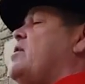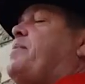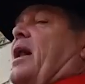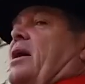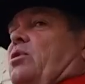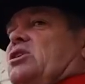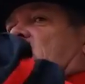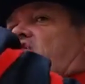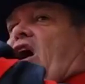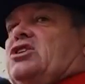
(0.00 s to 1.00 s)
rebellion was
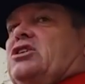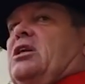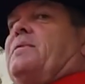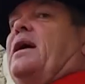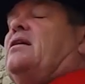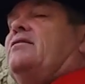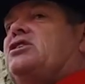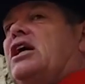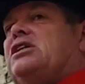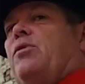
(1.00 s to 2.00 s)
crushed at the Battle of
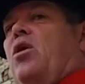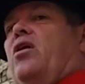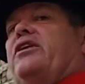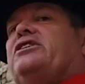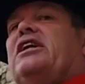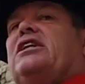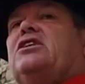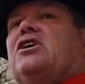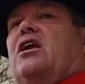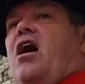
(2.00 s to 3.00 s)
Sedgemoor on the 6th
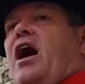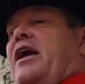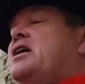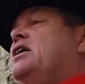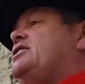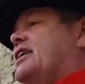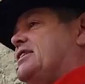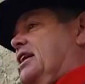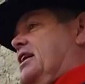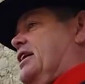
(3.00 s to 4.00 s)
of July,
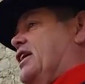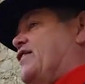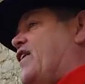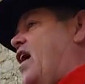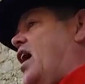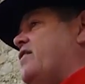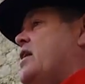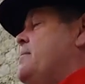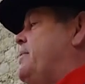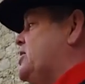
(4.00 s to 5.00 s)
1685,
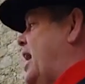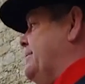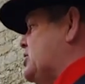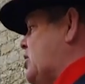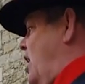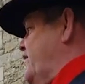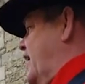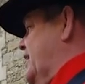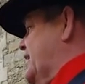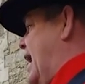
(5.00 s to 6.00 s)
but James Scott
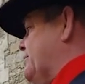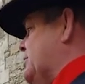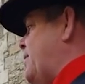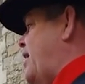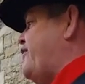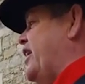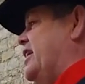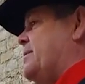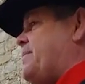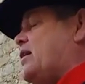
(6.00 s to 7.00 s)
evaded capture by
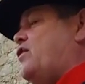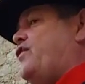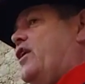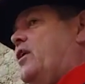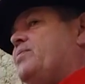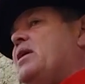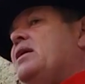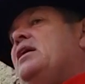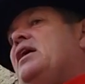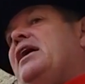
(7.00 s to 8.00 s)
fleeing the battlefield.
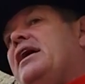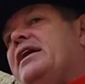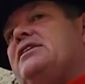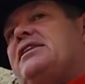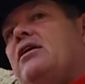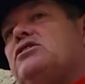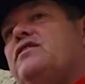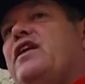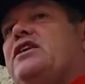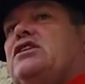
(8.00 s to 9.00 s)
He hid in towns
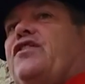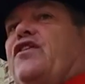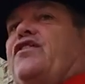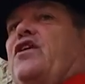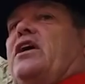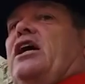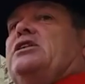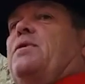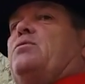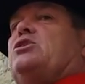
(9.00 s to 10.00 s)
and villages for a few
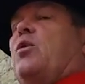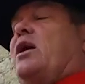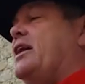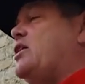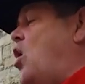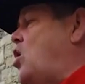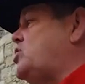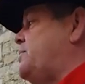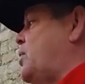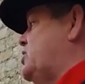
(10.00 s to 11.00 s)
days, but was quickly
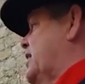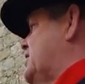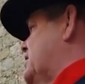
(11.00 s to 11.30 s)
caught and brought here